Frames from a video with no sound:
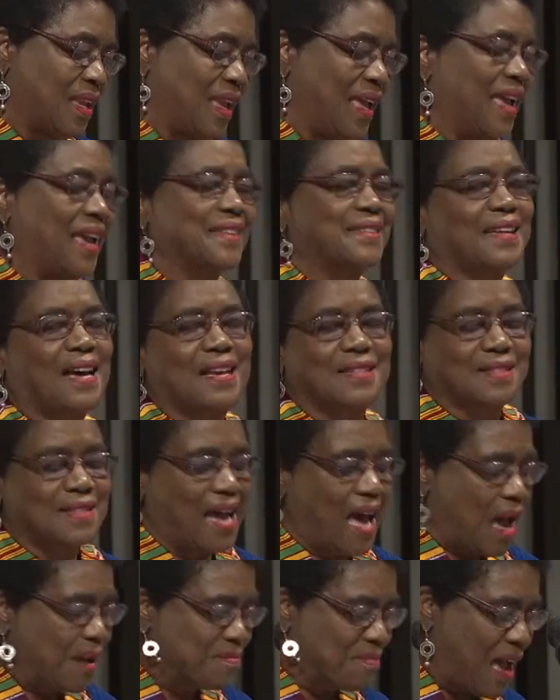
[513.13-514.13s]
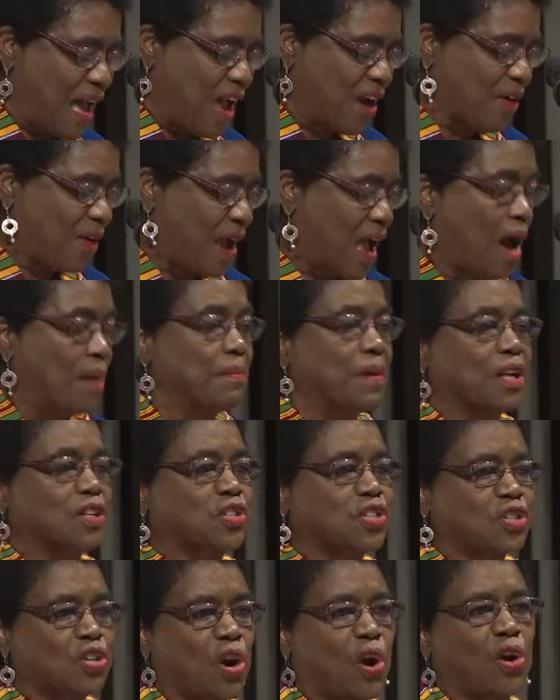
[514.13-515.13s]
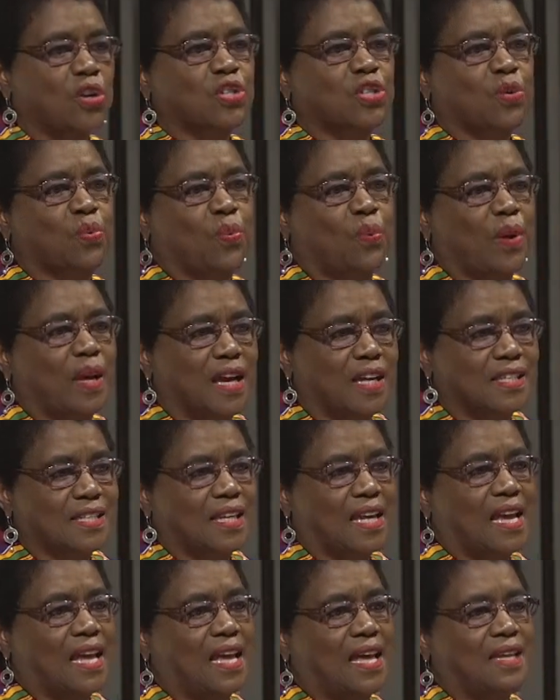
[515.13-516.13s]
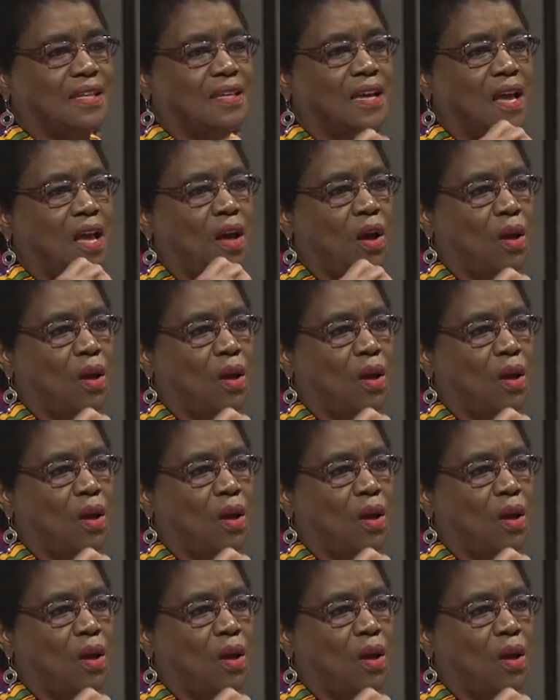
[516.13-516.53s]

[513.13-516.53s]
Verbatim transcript: It does not matter how much church we attend,